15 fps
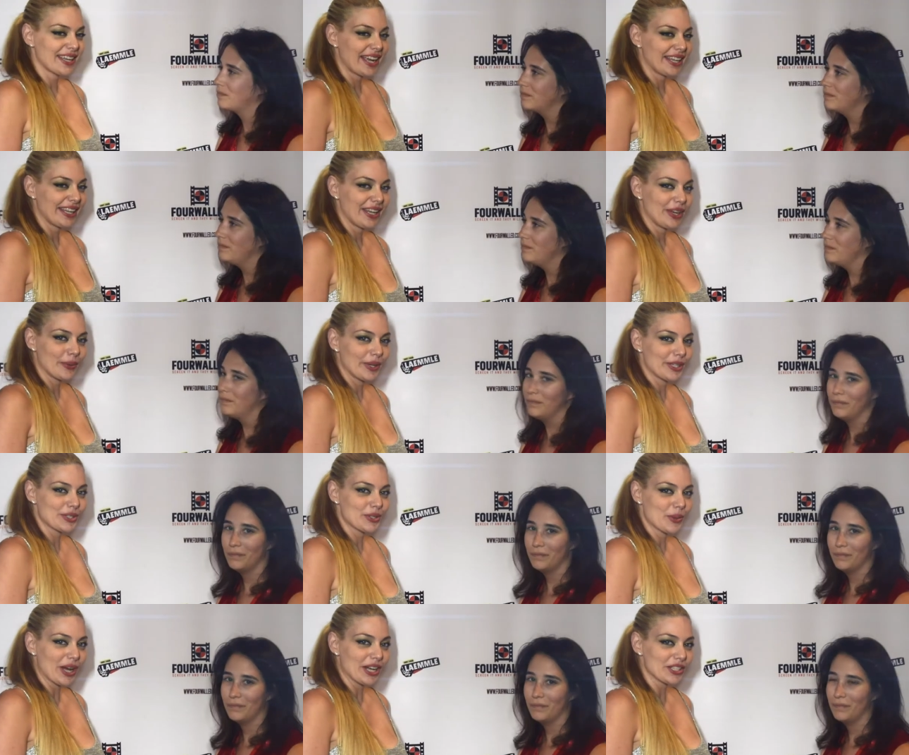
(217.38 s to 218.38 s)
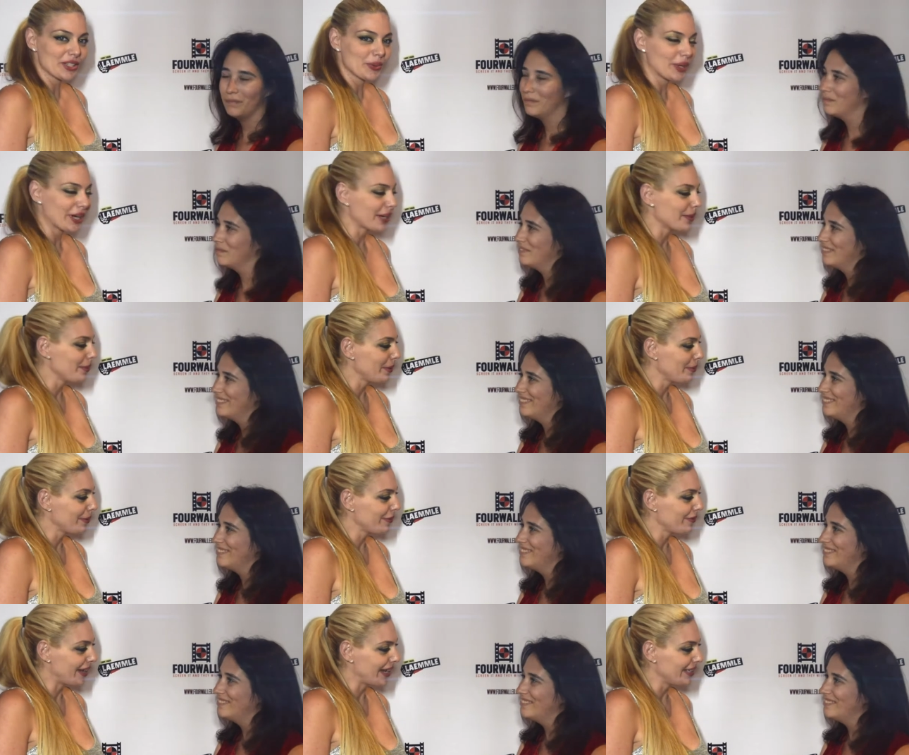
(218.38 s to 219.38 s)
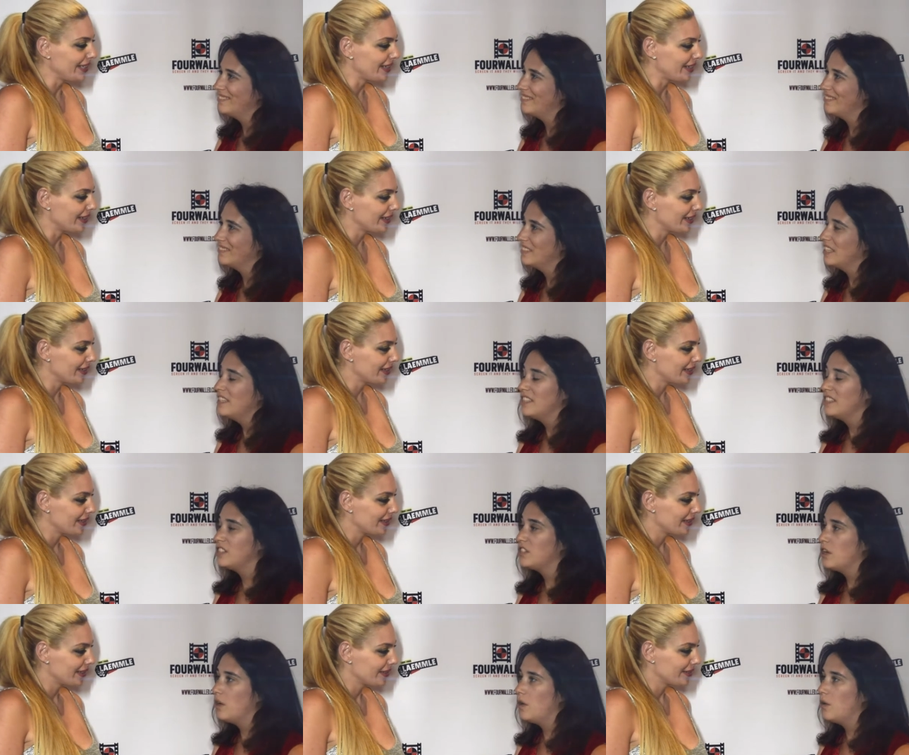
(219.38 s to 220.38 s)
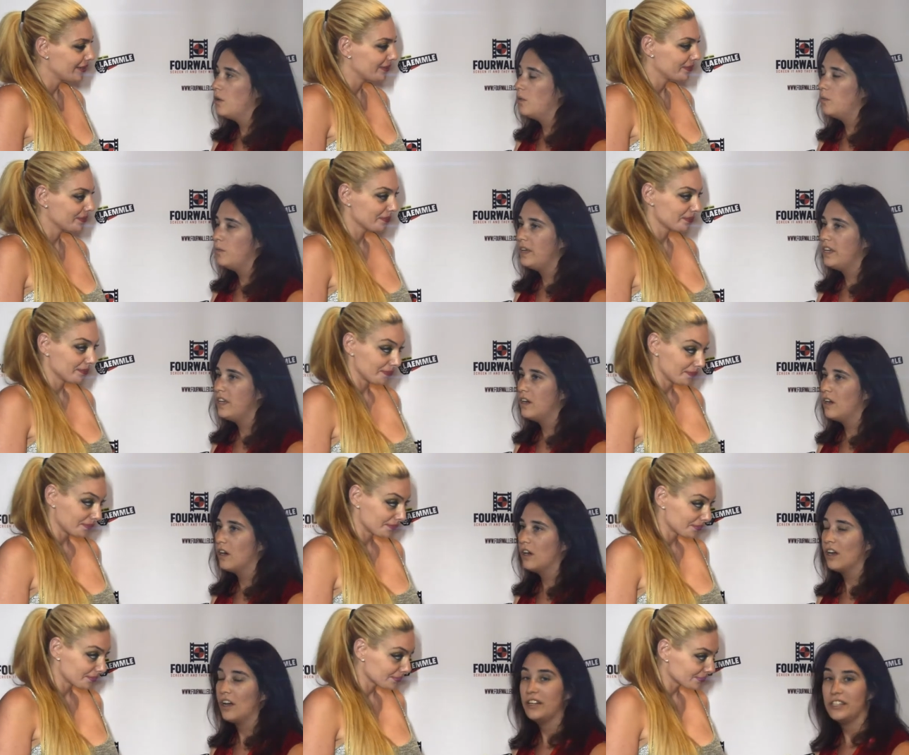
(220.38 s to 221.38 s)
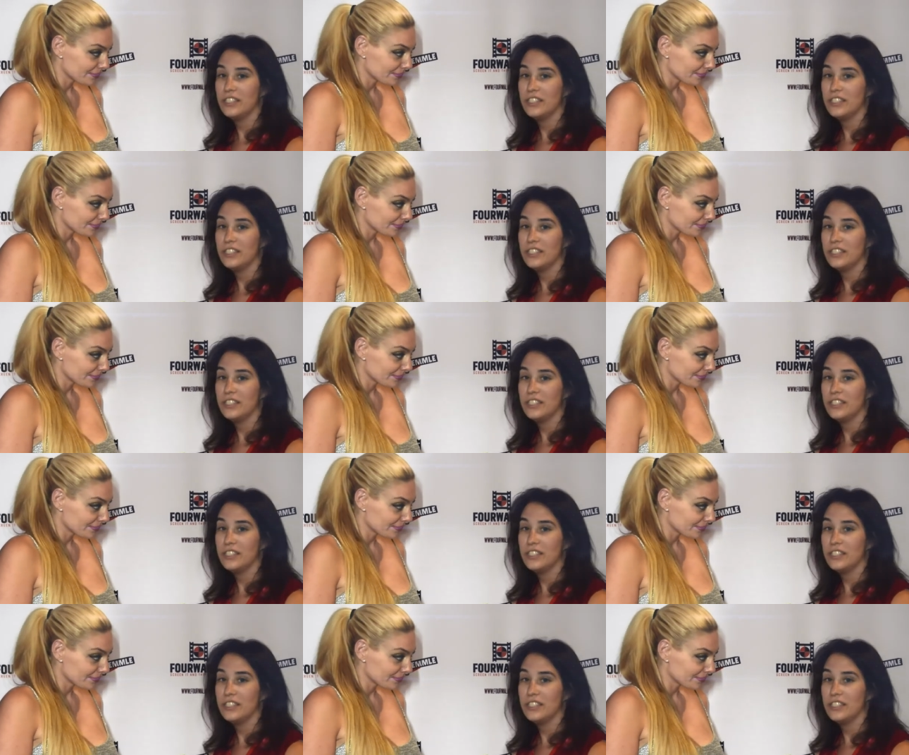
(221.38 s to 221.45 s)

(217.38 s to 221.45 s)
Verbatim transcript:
Speaker 1: I can't wait to watch it. Where can people find it?
Speaker 2: So we are on